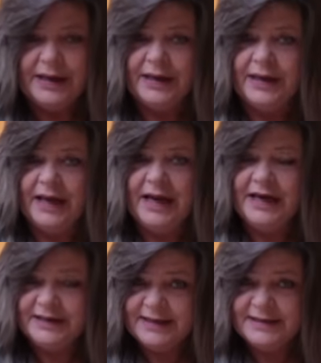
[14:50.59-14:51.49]
And
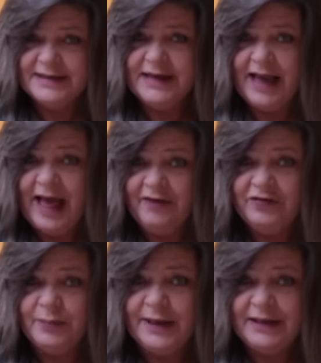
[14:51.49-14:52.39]
it doesn't have
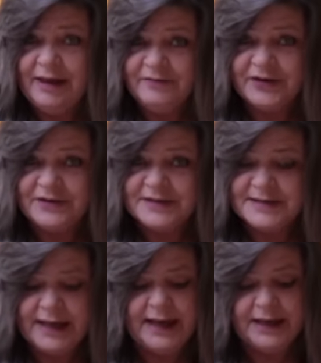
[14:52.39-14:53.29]
to be lovers,
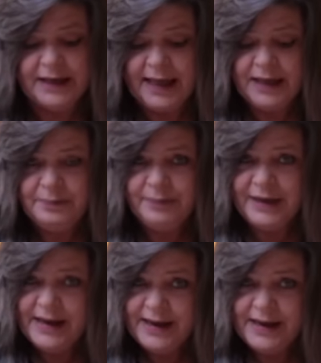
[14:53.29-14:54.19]
it can
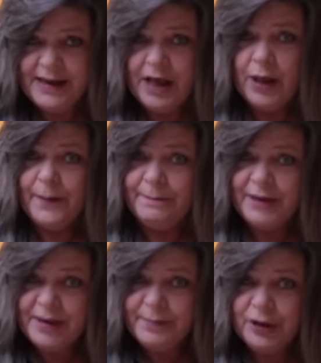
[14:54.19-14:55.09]
be
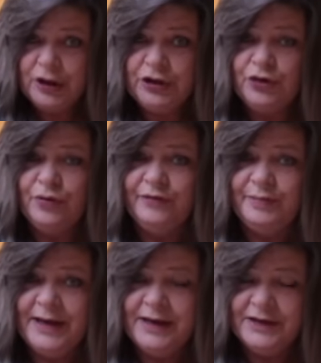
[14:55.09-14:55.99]
people you have
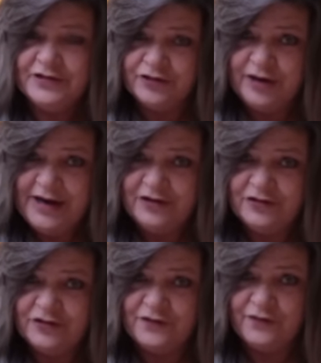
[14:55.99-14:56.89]
been
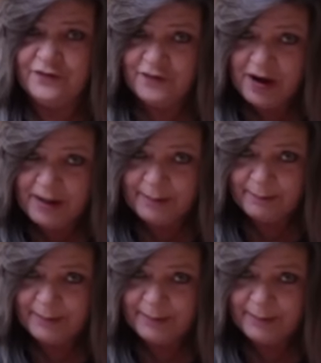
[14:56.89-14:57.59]
estranged from.